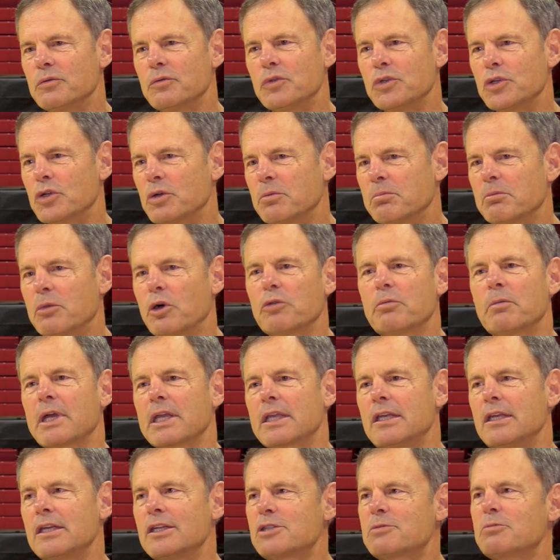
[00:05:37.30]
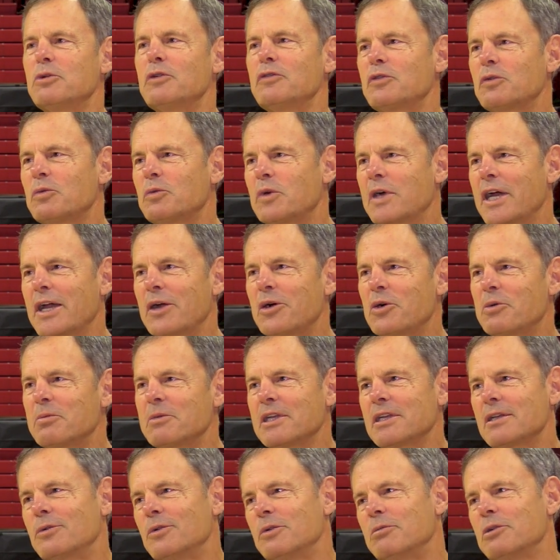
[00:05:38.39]
you know, both my kids moved to
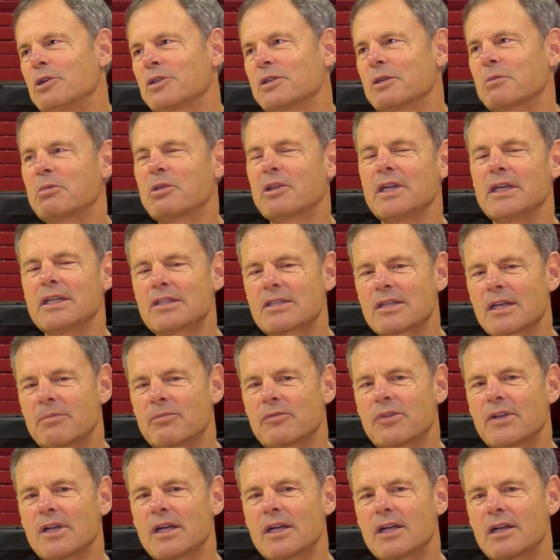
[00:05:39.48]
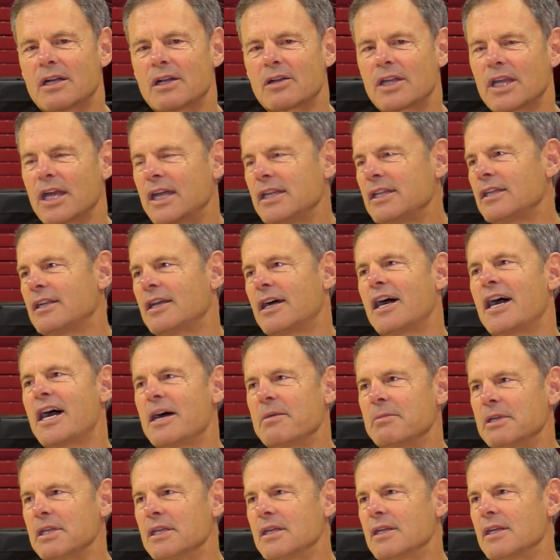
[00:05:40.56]
Wyoming. We built a place up there. Okay, I need a
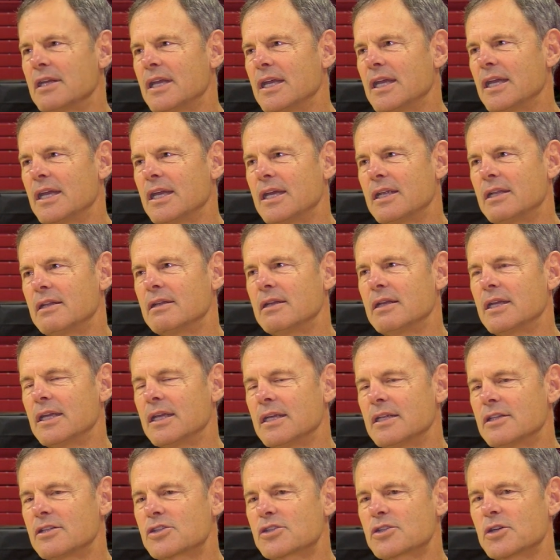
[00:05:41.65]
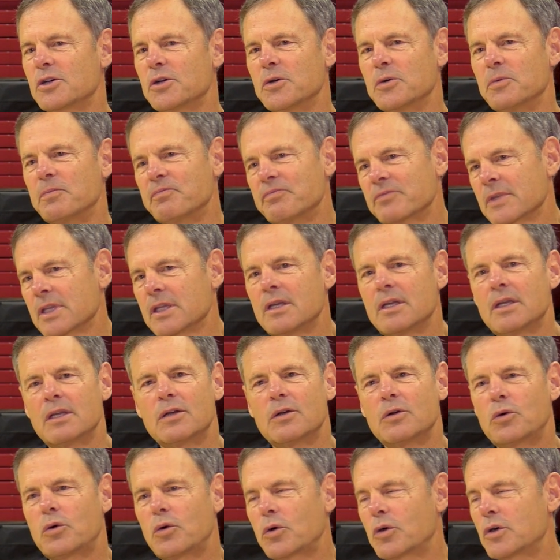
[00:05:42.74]
hobby. And so
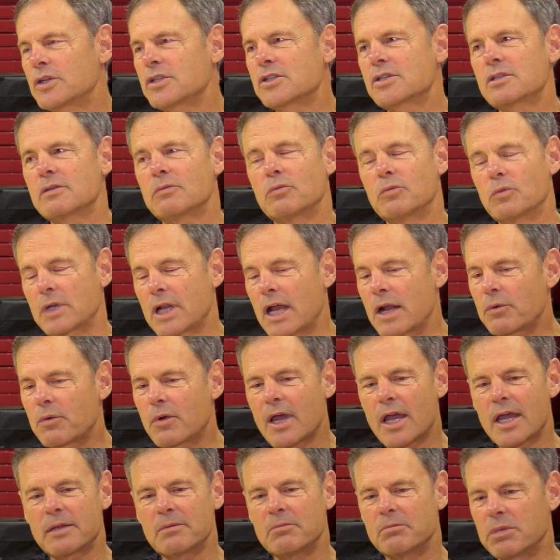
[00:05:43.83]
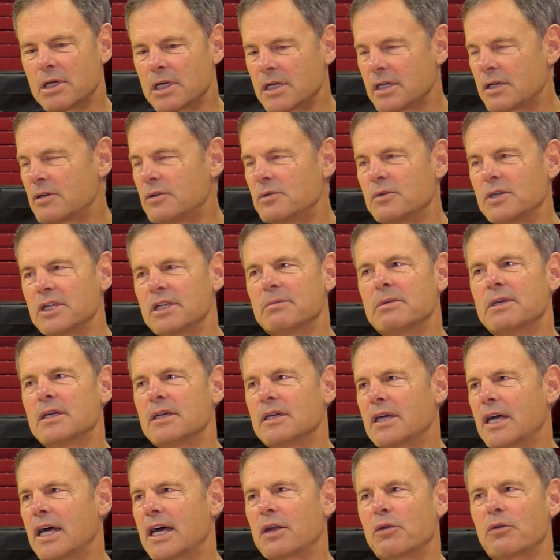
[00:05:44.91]
when I ride Bud or
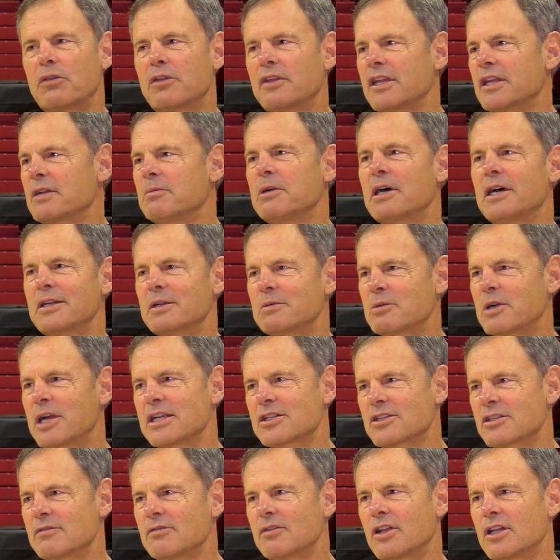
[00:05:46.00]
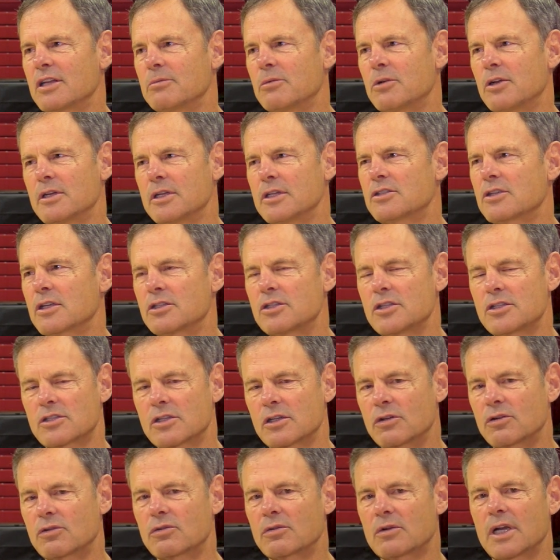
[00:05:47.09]
Reba, I don't think about Nebraska Volleyball. It's just a
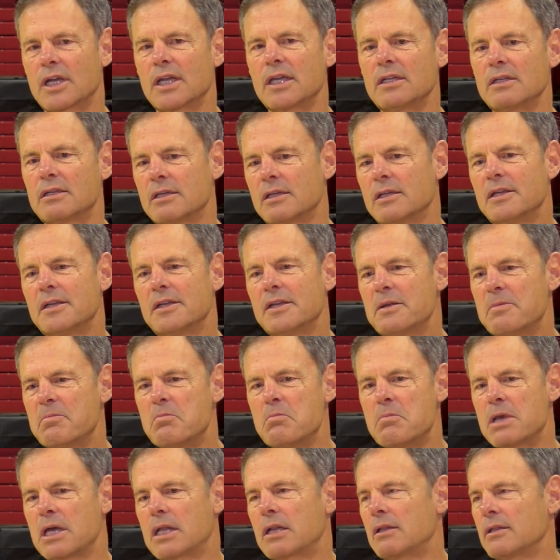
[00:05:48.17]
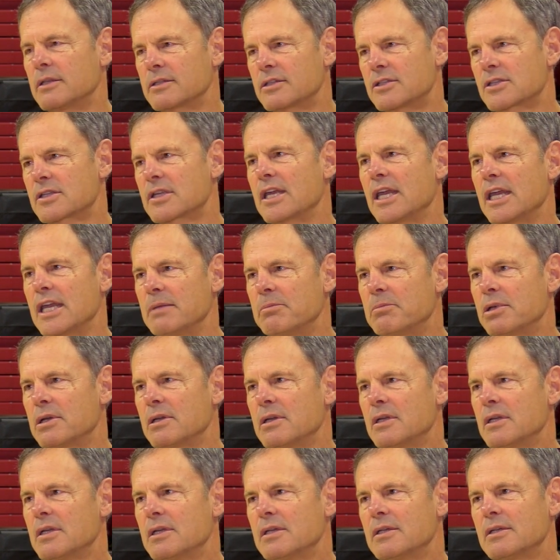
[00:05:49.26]
great mental escape,
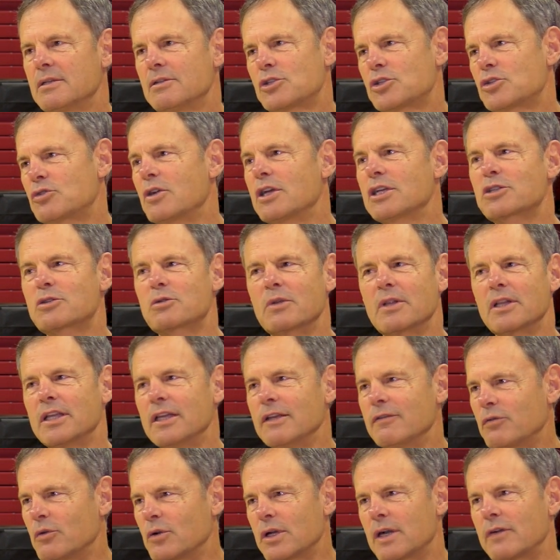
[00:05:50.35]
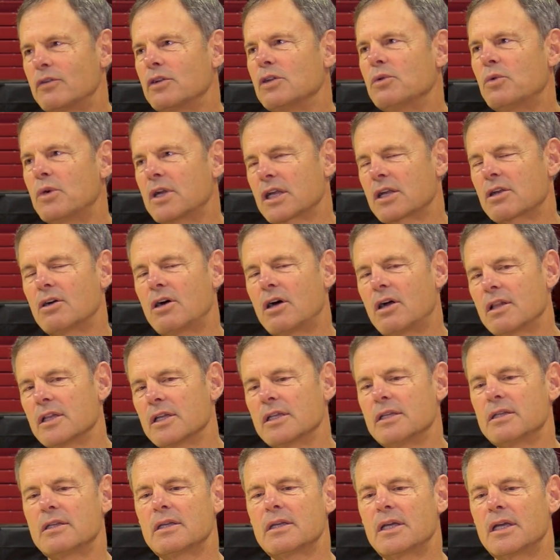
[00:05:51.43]
stress relief, whatever you want to call
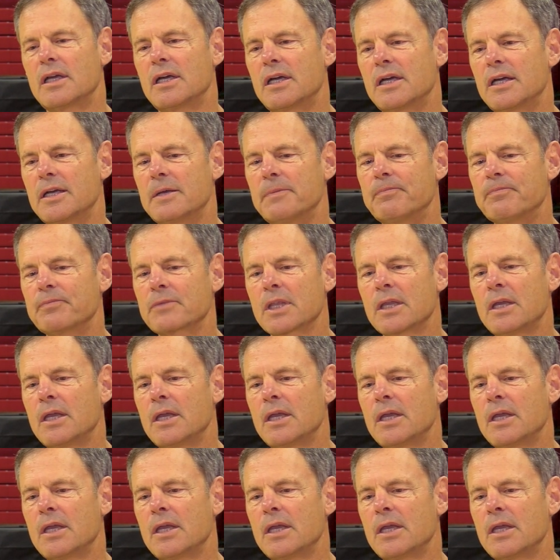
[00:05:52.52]
it. And